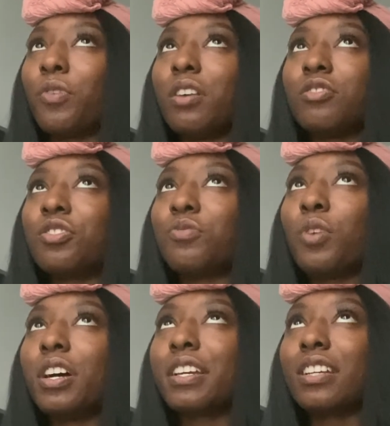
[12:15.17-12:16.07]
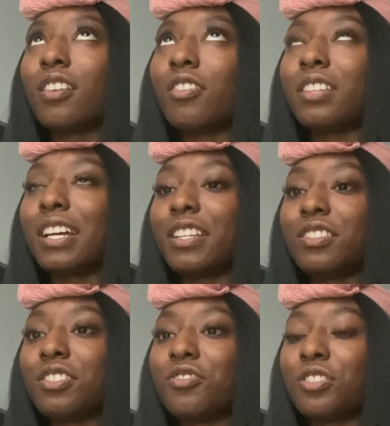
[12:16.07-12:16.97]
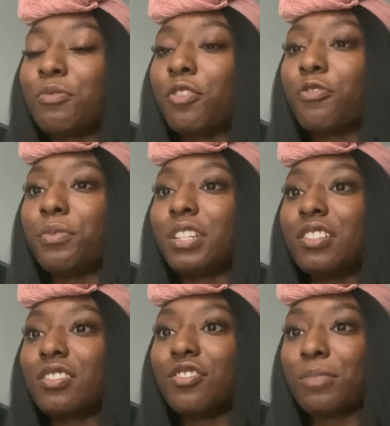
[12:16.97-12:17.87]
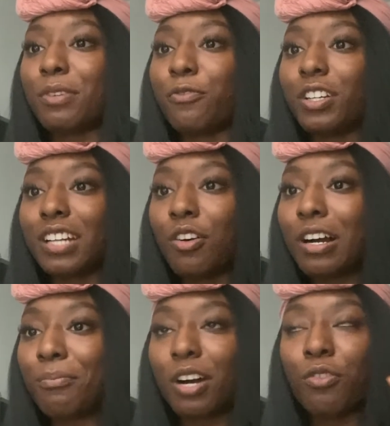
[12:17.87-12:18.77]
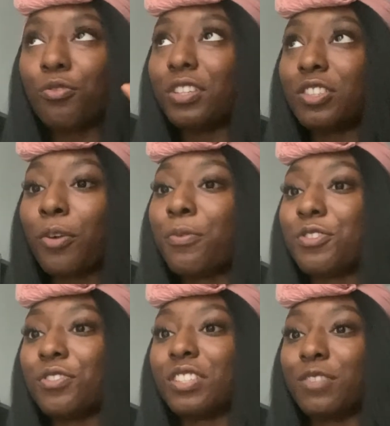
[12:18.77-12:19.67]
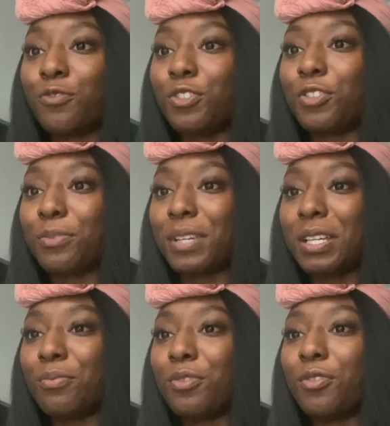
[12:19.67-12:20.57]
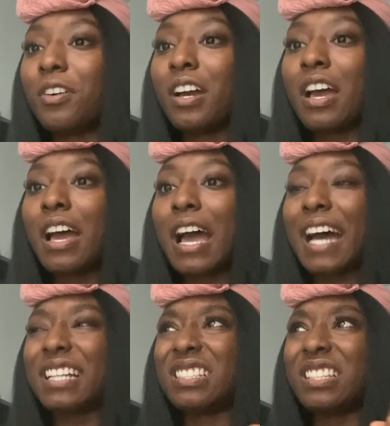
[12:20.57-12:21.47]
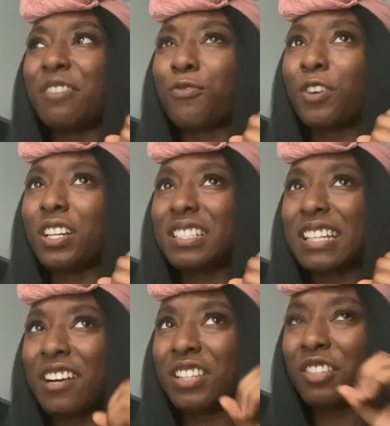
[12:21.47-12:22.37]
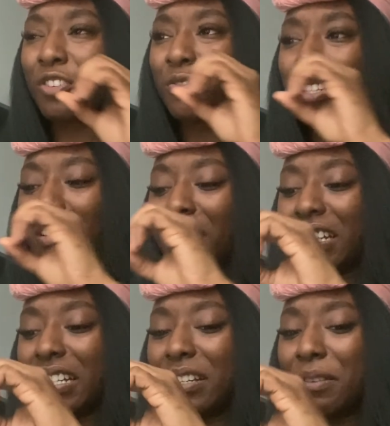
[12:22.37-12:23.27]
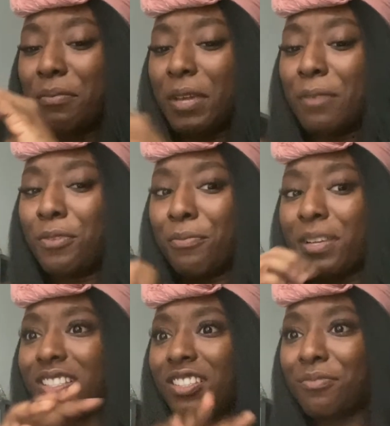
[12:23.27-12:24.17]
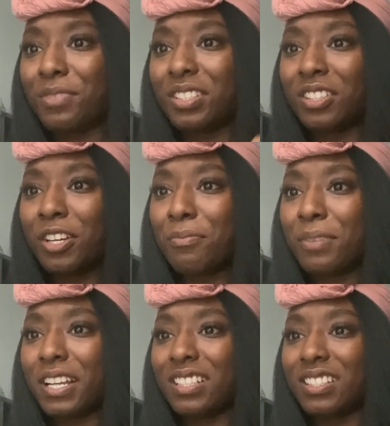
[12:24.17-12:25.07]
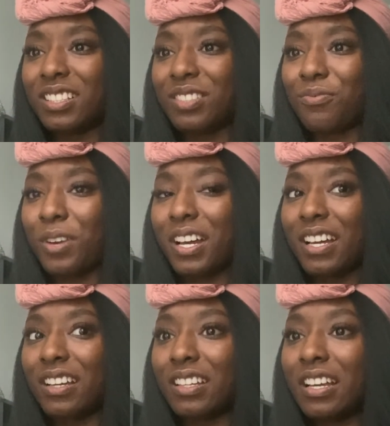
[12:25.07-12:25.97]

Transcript: just working like on that internship, government internship, and finding out about all these opportunities for young people, and then finding out they're only like implementing them in certain places where,